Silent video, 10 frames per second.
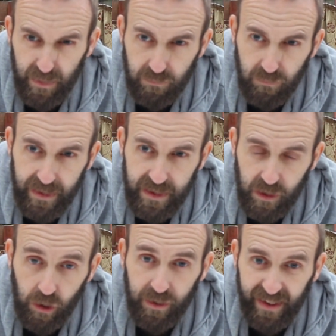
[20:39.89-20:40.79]
It's a really
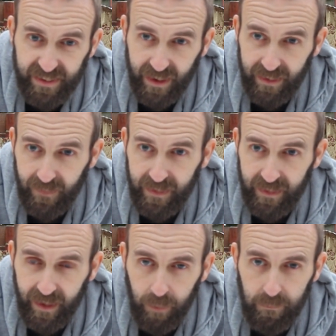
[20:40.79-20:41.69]
good accelerator,
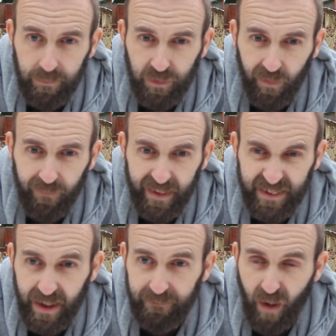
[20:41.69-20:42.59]
sort of
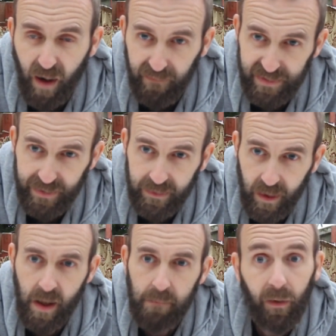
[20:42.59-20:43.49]
fire
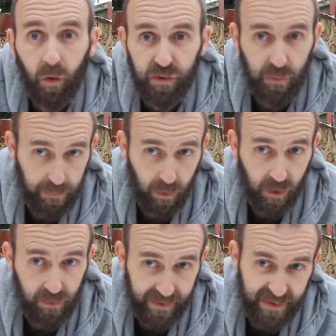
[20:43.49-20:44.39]
extender, but also when you put
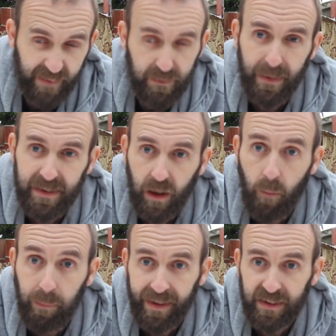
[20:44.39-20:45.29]
loads of that together it makes a lot
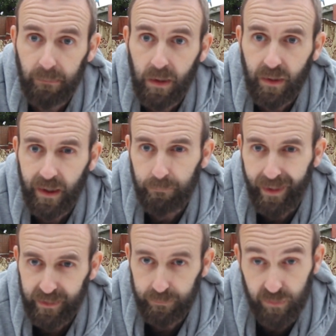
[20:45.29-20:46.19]
of black smoke, and
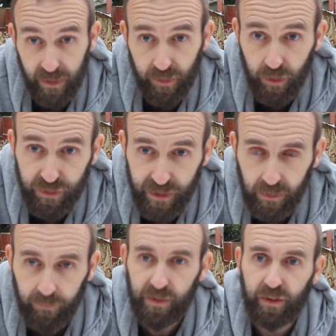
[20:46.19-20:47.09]
black smoke gives you a good
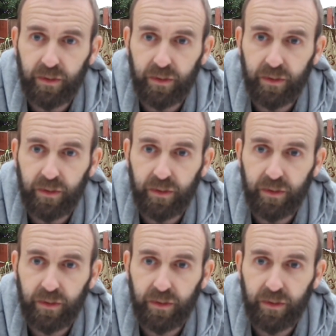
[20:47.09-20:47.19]
signal for